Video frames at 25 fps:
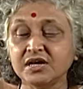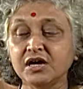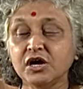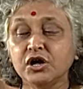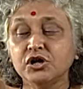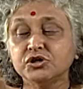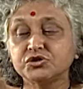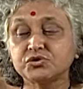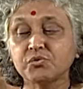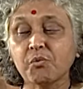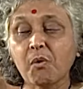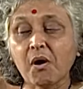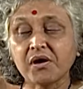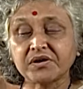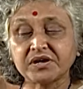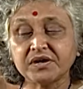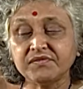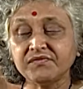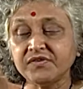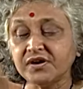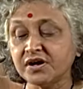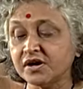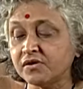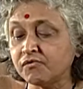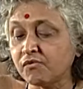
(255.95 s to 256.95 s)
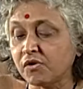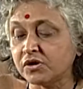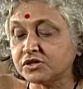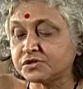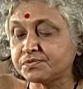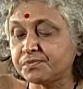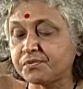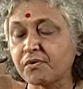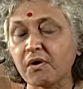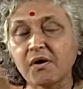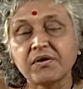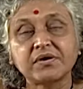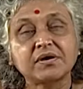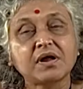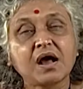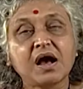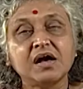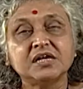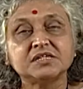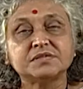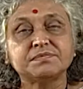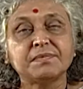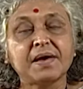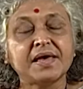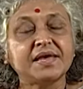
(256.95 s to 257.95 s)
So whatever was
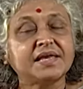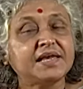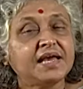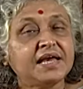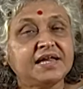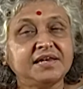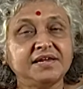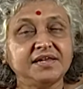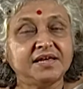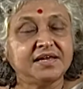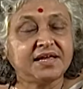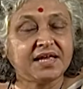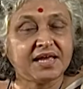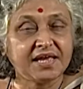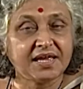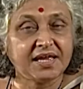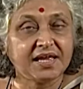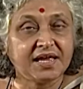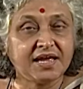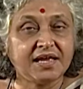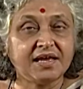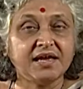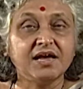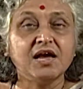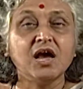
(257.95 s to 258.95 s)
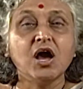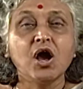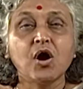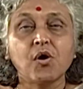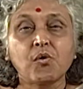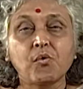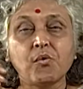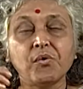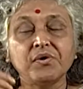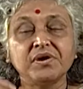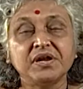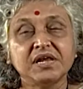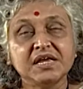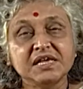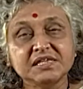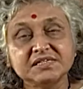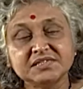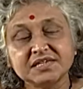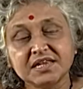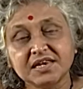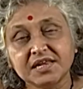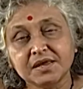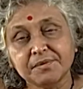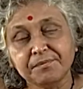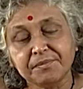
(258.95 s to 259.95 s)
broadcast by KDKA could
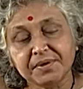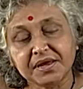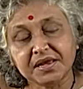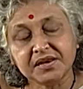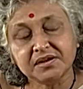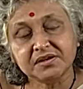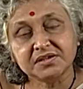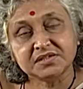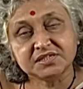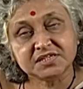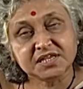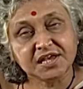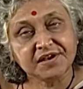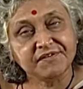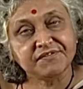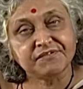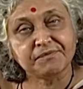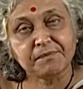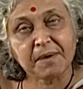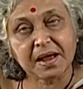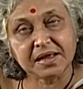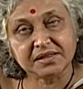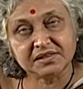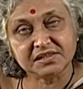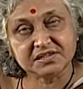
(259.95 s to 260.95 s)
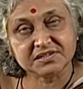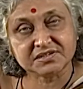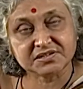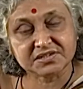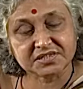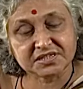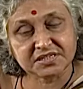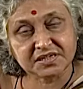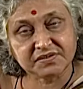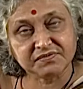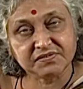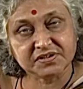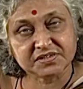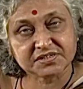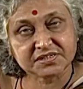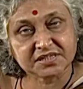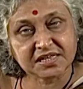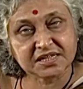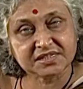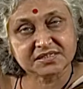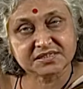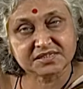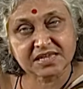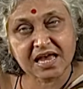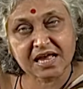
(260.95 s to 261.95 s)
easily be received by these receiver
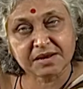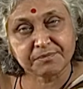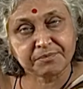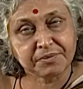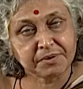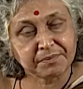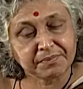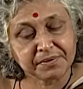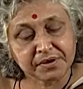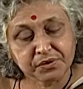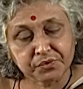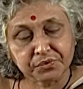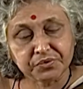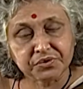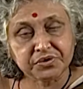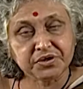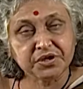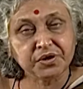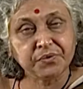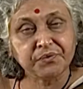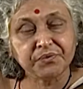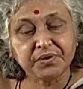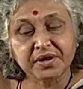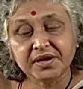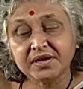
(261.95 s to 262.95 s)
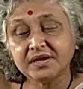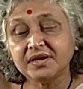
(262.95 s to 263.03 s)
sets, and people could tune in